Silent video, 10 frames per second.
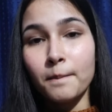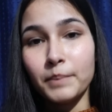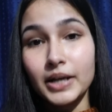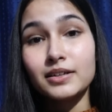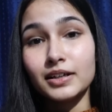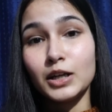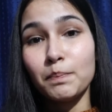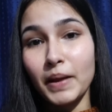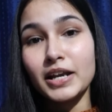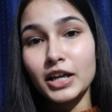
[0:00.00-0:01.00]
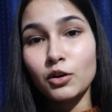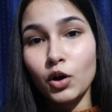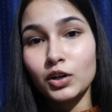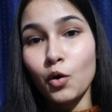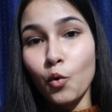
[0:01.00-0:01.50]
But depending
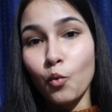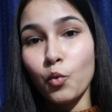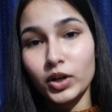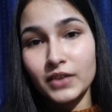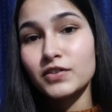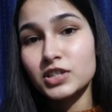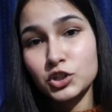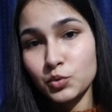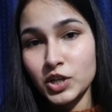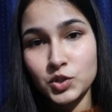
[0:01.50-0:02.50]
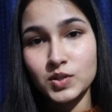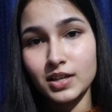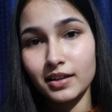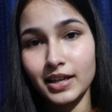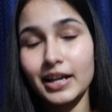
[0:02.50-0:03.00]
on whatever
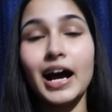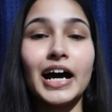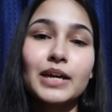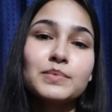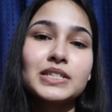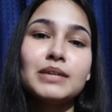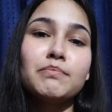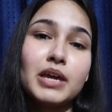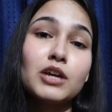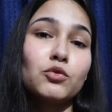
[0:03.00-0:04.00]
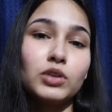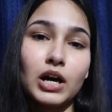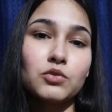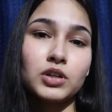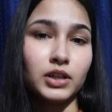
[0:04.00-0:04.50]
situations are there, IIMC may
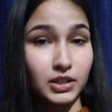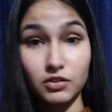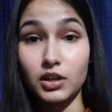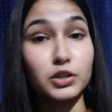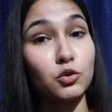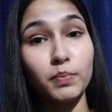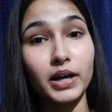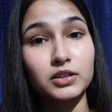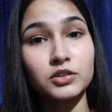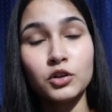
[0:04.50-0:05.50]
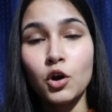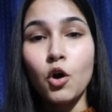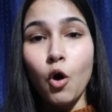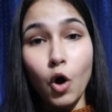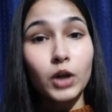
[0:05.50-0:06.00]
roll out either a new pattern
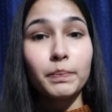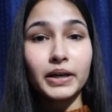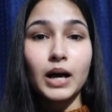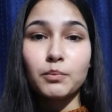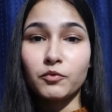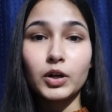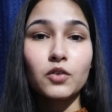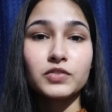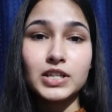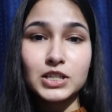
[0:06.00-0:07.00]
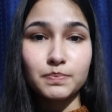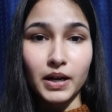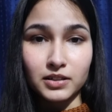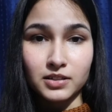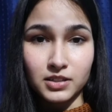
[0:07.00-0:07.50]
or pick up one of these
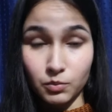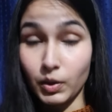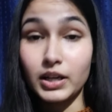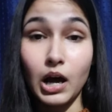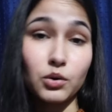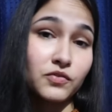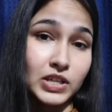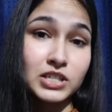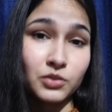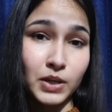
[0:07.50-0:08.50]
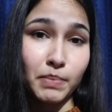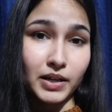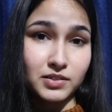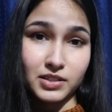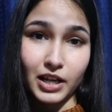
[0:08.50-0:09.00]
patterns, one out of these 3
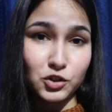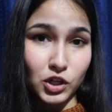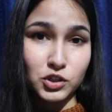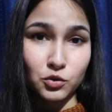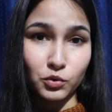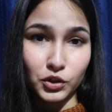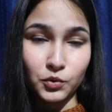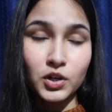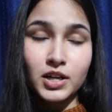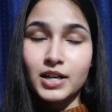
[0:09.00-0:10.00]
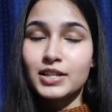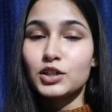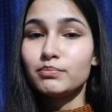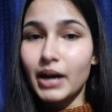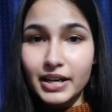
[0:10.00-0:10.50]
patterns that I just told you.
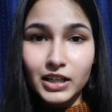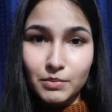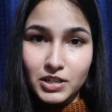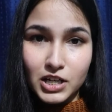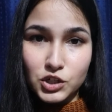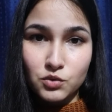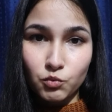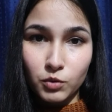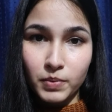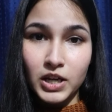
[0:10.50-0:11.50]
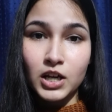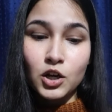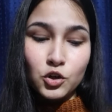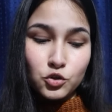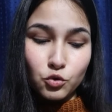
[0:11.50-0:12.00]
So my recommendation would
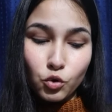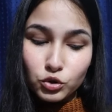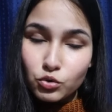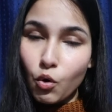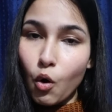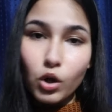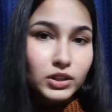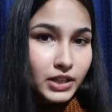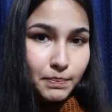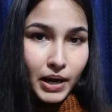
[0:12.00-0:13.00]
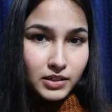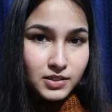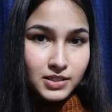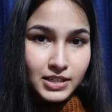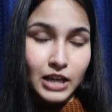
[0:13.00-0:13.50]
be to go through all 3
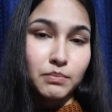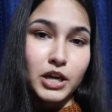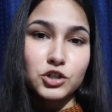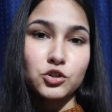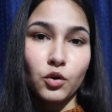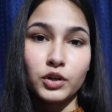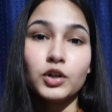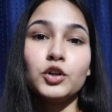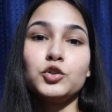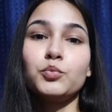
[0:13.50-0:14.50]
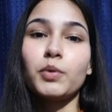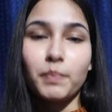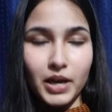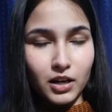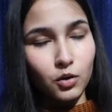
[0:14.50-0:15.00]
patterns and make sure you
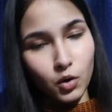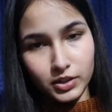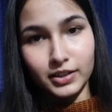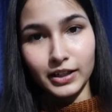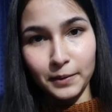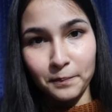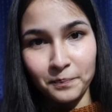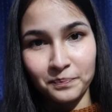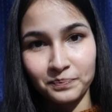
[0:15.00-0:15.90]
prepare accordingly.